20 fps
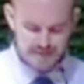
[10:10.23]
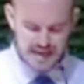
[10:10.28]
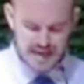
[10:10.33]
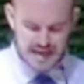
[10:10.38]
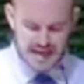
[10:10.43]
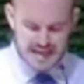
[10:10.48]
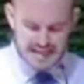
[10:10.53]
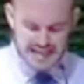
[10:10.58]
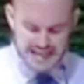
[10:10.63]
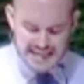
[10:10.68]

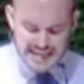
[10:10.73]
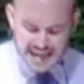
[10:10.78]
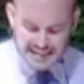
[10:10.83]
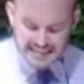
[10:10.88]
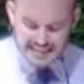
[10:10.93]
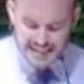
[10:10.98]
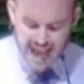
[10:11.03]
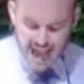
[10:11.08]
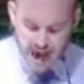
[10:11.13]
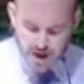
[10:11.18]
He
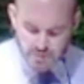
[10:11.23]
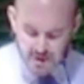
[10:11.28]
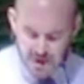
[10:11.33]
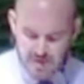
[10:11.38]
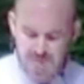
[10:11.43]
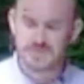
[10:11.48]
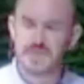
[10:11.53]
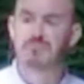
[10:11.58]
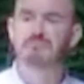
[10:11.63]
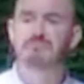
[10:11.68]
gets out
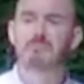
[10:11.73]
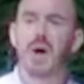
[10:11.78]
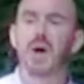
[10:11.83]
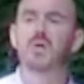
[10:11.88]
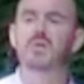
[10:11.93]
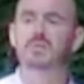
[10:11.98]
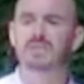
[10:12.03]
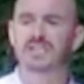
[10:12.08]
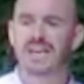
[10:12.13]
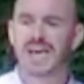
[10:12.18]
of the
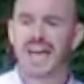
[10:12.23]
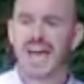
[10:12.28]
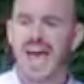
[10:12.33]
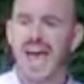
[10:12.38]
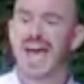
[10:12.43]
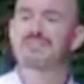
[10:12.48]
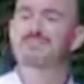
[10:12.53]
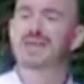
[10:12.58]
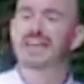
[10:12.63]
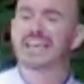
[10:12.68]
boat
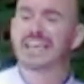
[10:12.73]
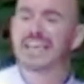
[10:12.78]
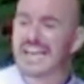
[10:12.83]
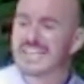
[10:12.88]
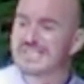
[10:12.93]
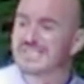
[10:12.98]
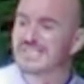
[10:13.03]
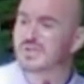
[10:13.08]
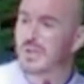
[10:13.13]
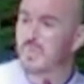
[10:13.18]
and
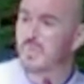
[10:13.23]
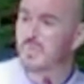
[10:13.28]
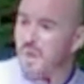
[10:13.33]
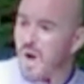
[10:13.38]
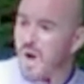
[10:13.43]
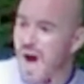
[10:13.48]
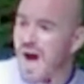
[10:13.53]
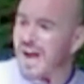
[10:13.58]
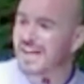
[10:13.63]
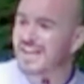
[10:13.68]
begins to
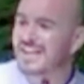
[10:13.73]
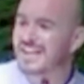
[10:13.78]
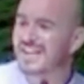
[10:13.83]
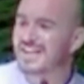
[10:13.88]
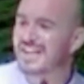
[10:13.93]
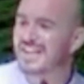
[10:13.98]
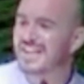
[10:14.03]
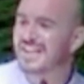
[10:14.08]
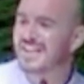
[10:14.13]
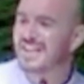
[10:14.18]
walk
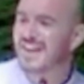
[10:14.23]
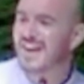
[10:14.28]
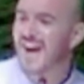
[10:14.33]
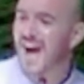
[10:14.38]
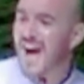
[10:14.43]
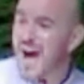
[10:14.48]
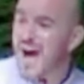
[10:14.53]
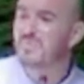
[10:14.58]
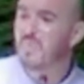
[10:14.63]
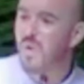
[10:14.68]

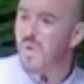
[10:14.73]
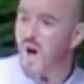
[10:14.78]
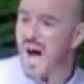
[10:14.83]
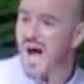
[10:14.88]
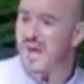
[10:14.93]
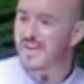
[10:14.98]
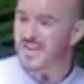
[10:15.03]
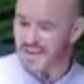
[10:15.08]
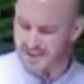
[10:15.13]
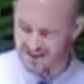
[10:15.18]
on
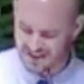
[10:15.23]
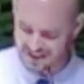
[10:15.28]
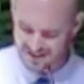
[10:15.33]
water.